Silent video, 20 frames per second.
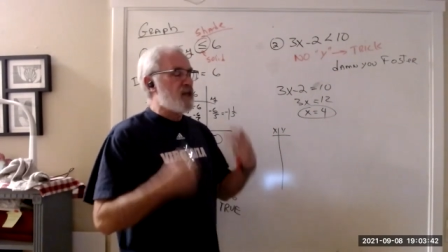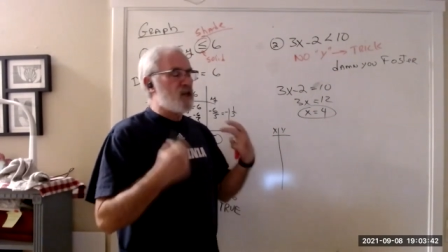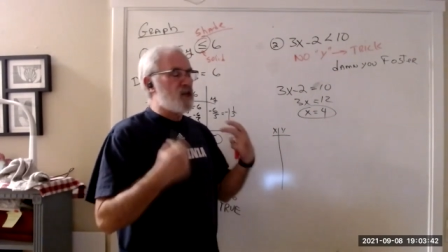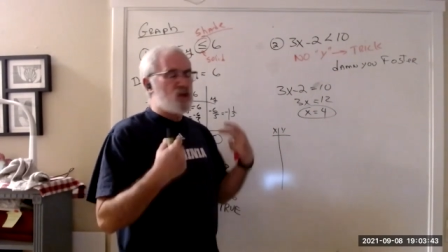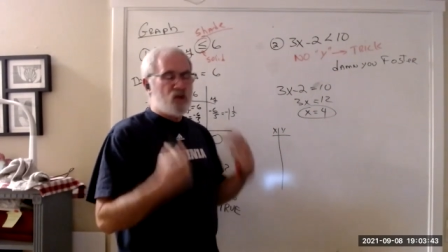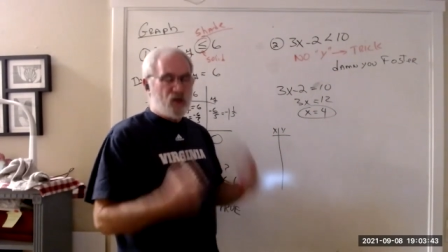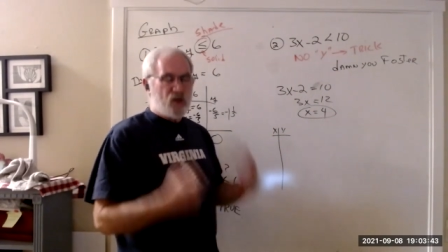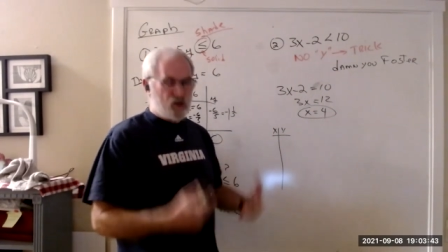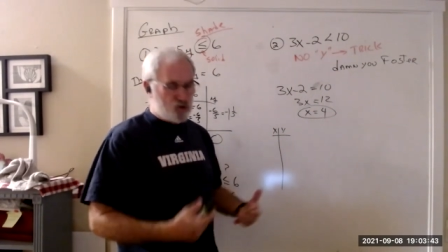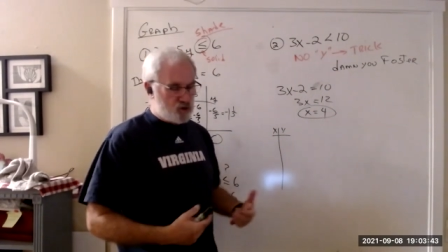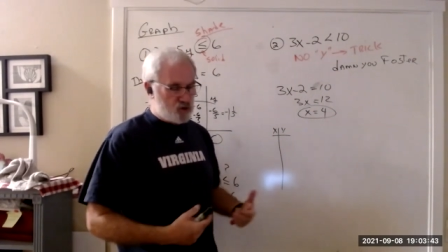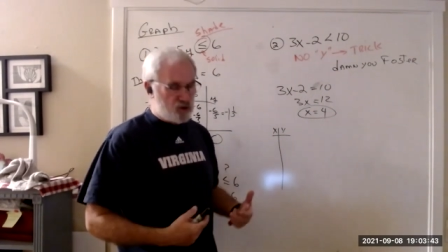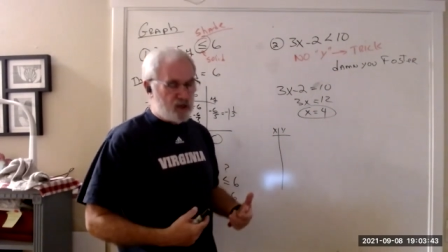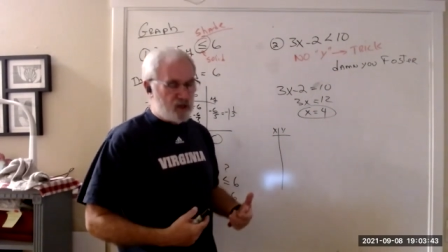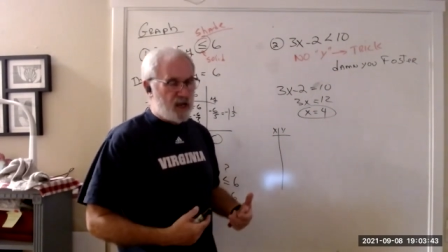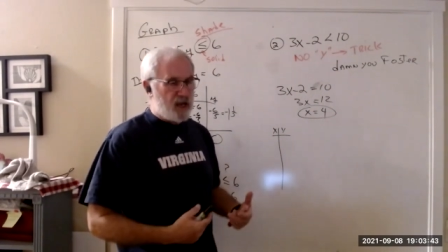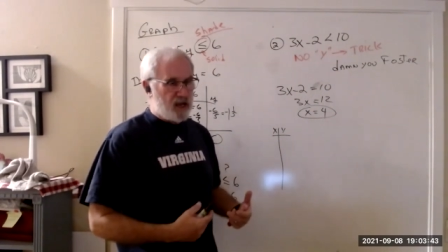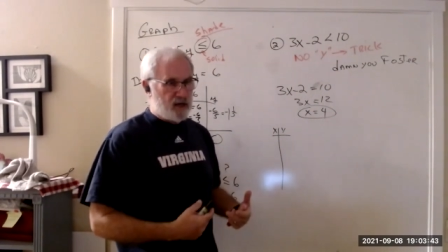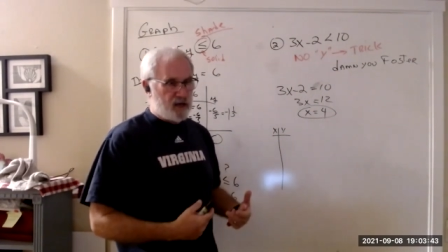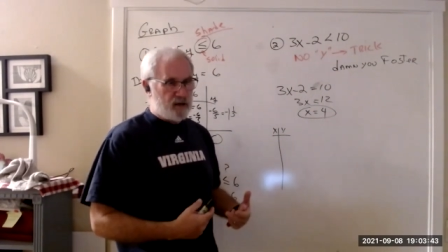Yes, you
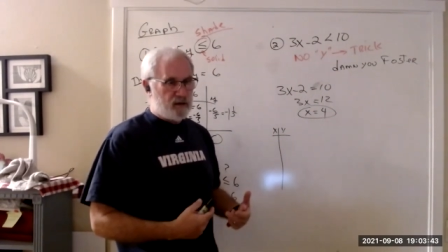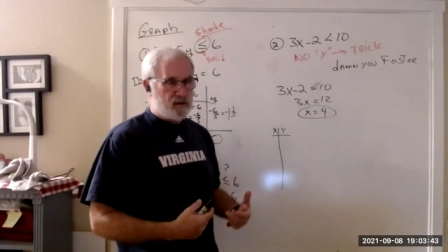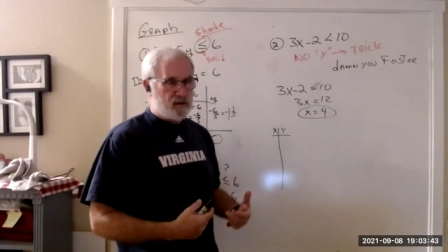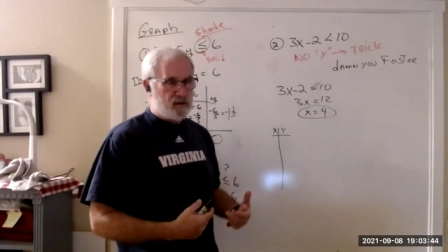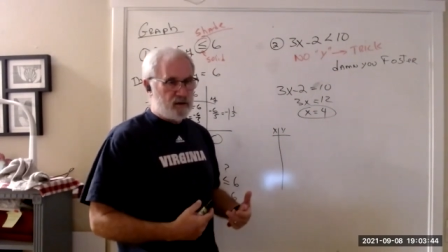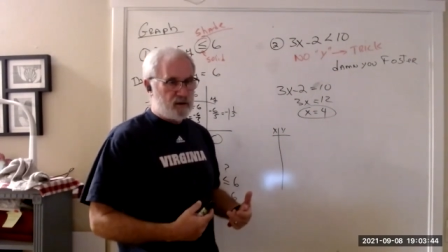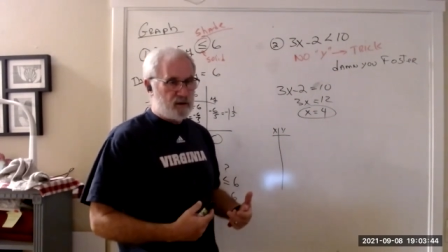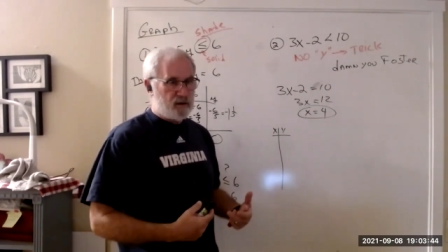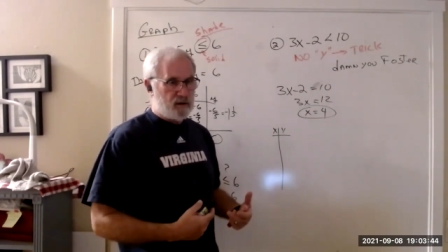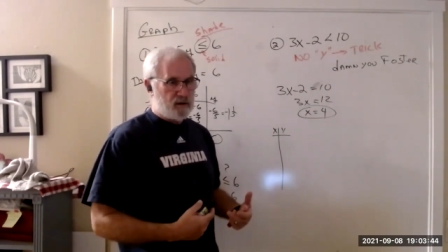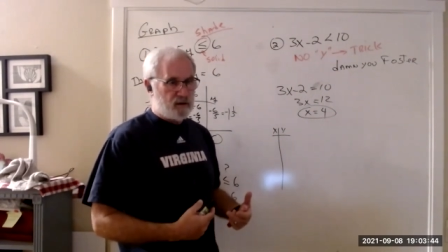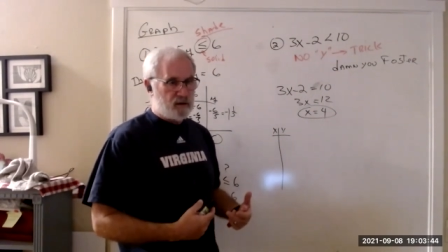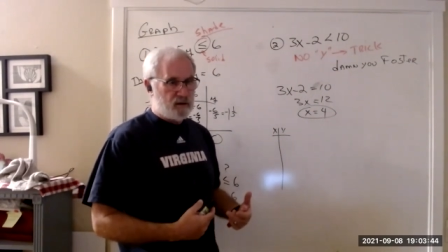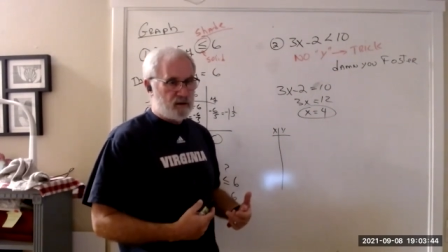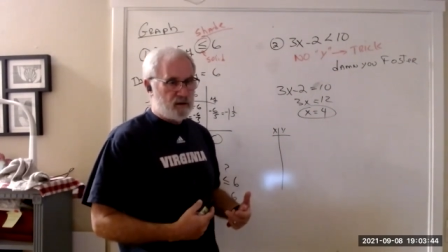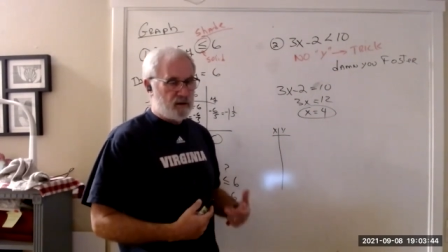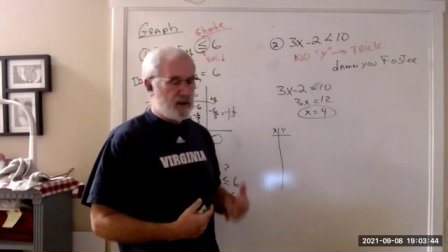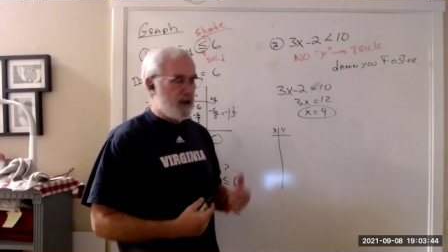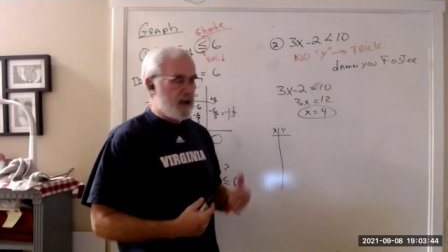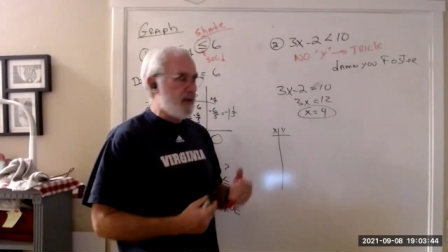can,
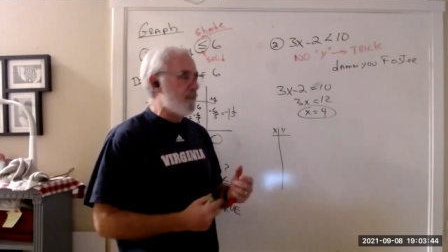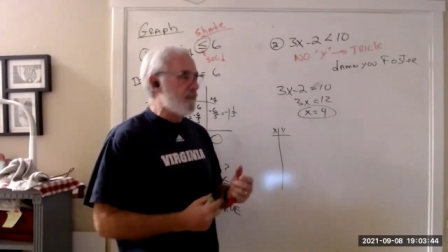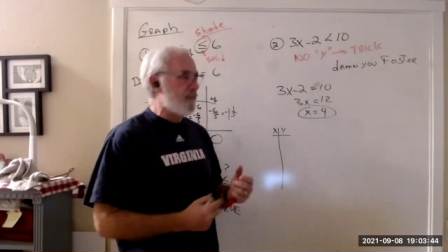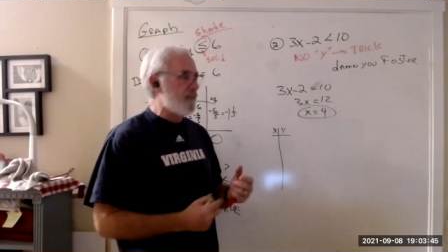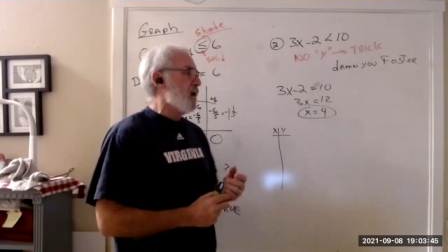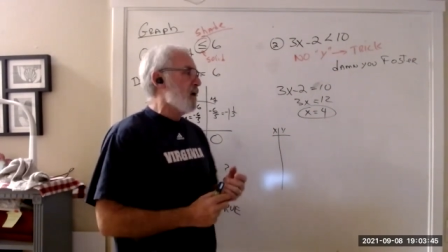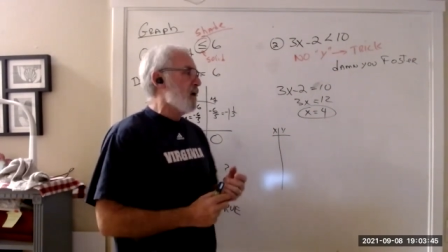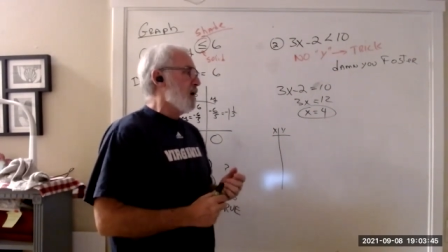okay?